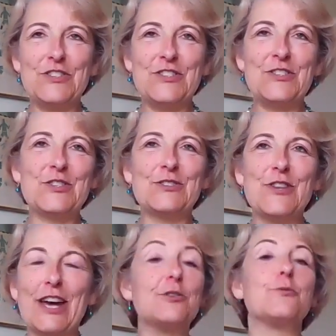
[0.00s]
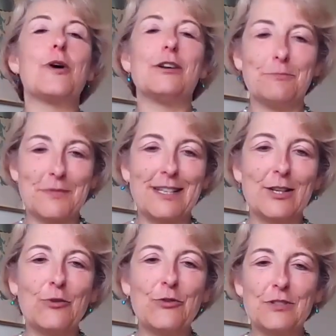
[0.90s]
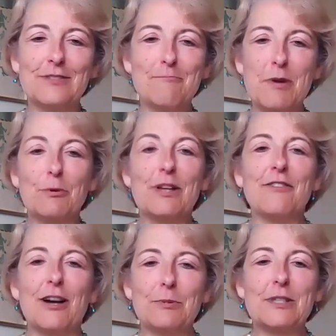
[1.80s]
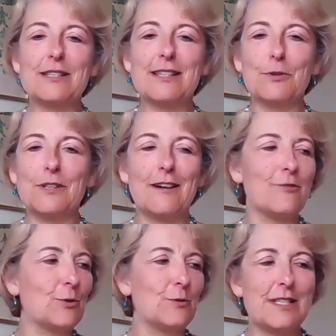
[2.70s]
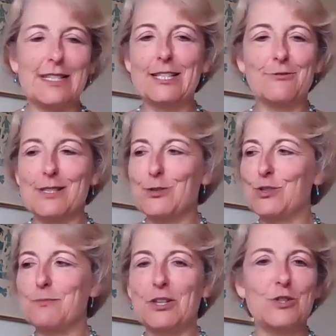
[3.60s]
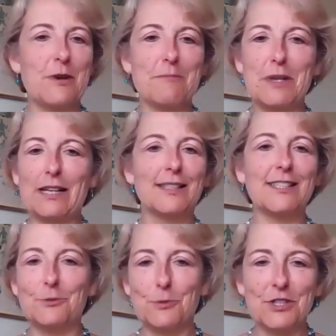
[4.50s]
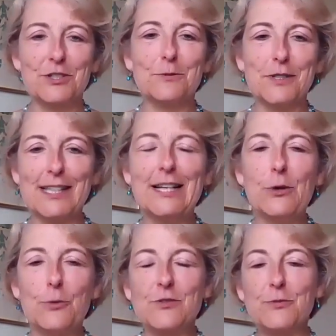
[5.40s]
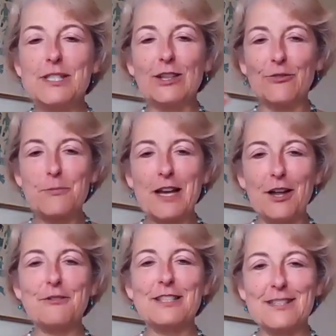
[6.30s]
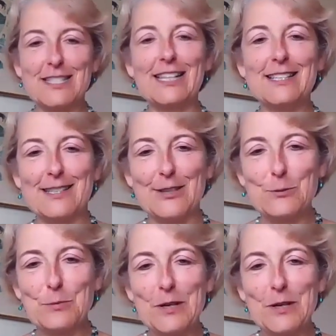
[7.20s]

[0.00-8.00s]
you get overwhelmed, and often people give up because they say, well, I've got all this data, it's costing me a huge amount of money and I don't know what to do with it. Whereas if we start from the other end of the telescope,